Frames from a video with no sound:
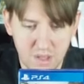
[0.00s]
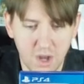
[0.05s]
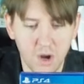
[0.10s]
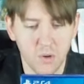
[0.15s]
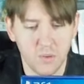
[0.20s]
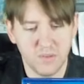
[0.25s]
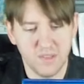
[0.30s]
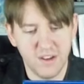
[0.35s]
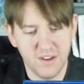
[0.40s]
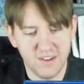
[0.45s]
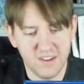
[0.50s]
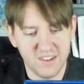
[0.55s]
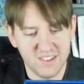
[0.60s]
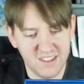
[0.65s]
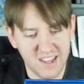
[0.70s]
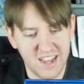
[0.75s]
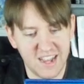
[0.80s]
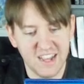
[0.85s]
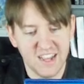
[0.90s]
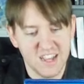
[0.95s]
Oh, there it is,
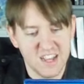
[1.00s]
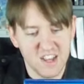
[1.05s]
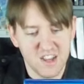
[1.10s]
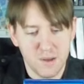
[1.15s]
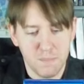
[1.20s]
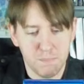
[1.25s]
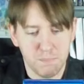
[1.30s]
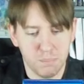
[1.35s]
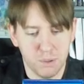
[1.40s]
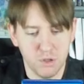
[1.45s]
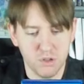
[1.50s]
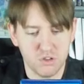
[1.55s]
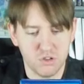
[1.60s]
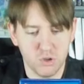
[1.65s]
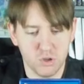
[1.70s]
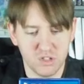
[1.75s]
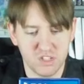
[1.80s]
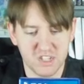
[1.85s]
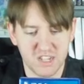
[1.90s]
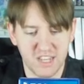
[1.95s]
yeah. Push
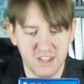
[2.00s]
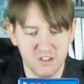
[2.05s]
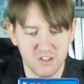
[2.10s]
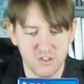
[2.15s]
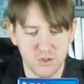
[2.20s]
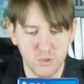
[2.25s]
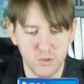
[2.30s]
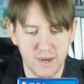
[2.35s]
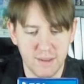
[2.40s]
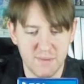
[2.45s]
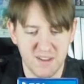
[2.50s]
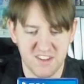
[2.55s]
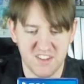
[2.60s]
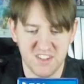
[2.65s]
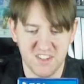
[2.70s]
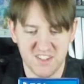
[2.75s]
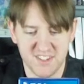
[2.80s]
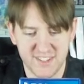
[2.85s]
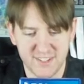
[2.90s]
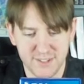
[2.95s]
your skills to limit.